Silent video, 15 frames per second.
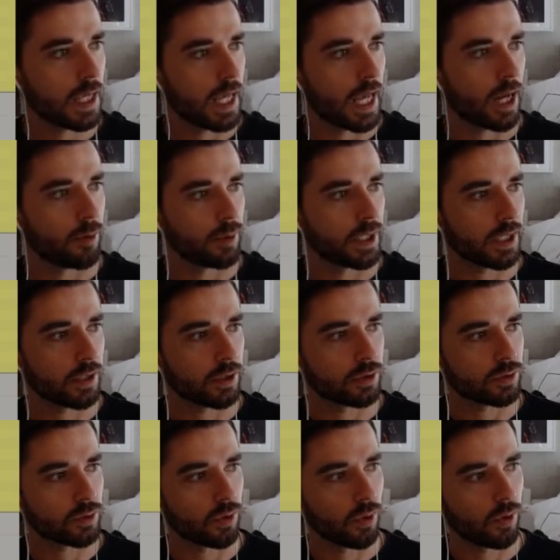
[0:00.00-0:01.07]
And we can
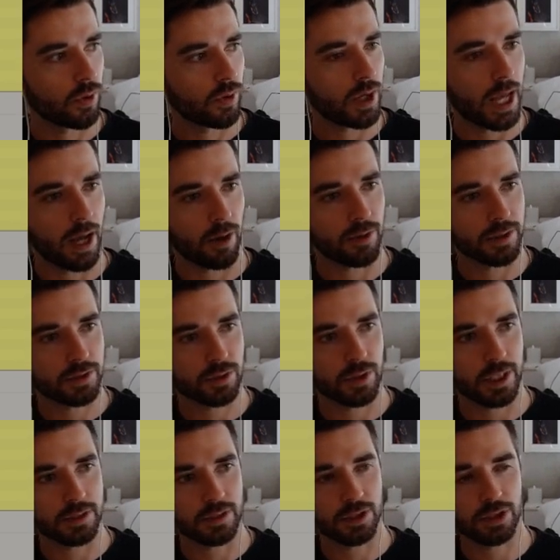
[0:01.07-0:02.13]
control how this
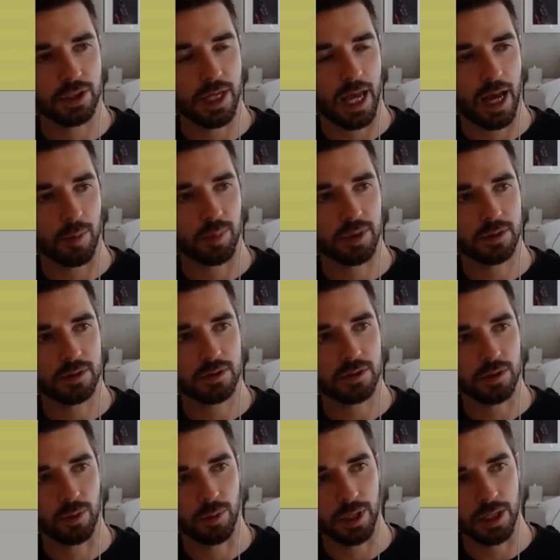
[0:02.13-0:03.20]
transition happens,
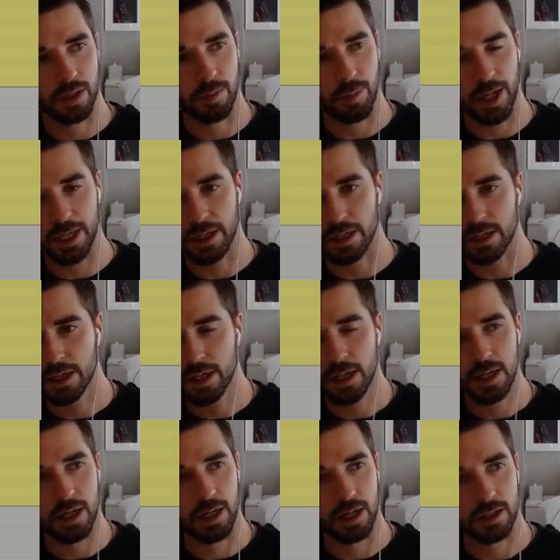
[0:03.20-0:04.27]
so we can make it
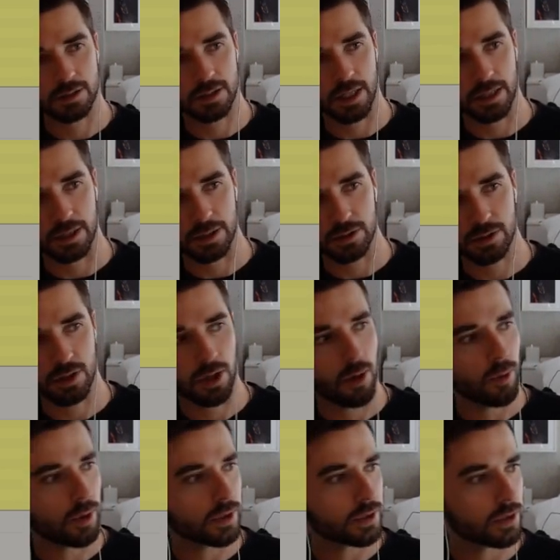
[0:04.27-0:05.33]
slightly
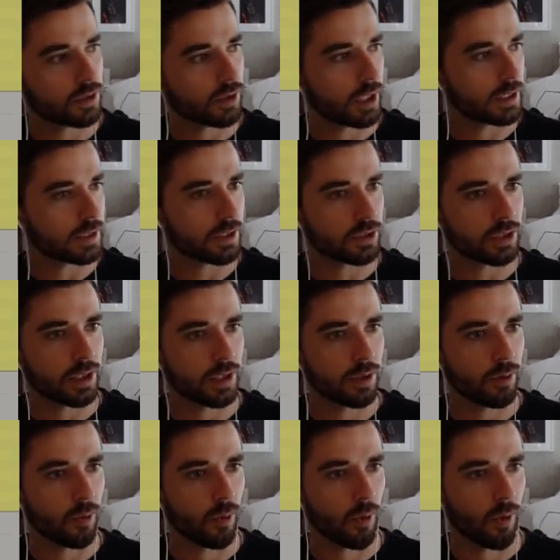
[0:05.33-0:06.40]
slower to transition,
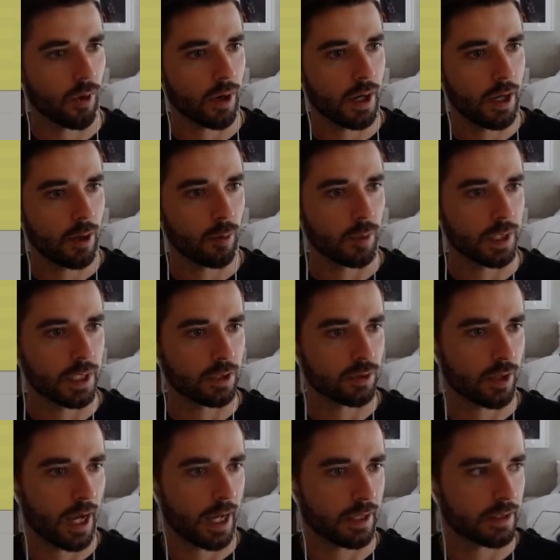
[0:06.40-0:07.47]
or we can
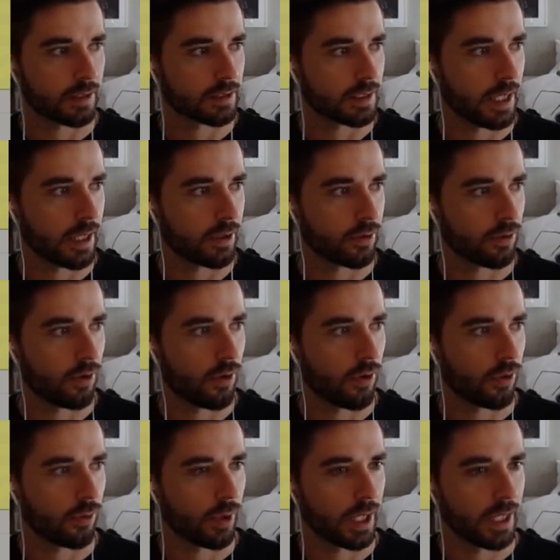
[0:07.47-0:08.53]
drag this handle all
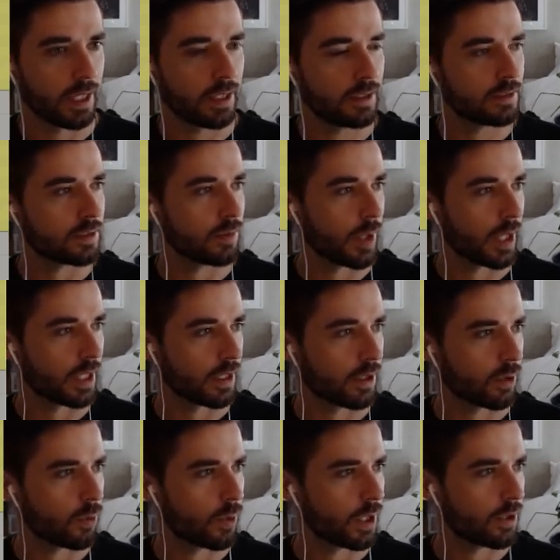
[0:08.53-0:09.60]
the way in to make it a
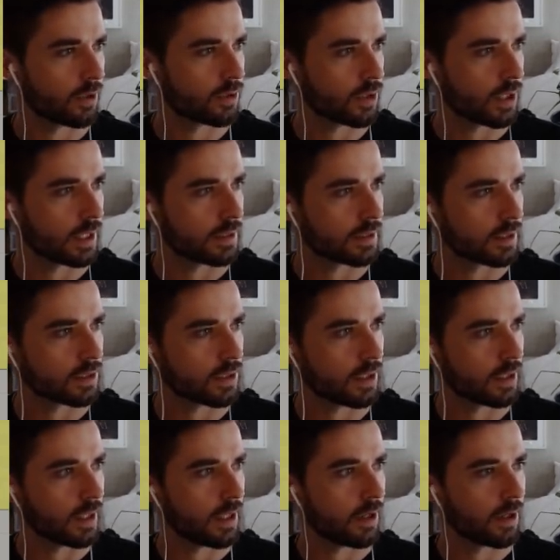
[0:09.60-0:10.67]
quicker transition
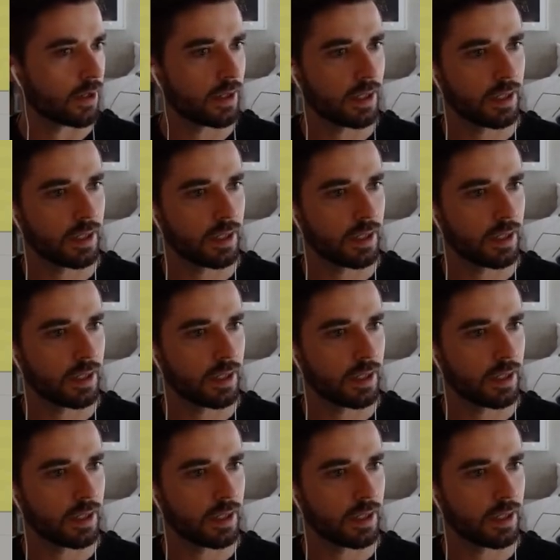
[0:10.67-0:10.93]
there.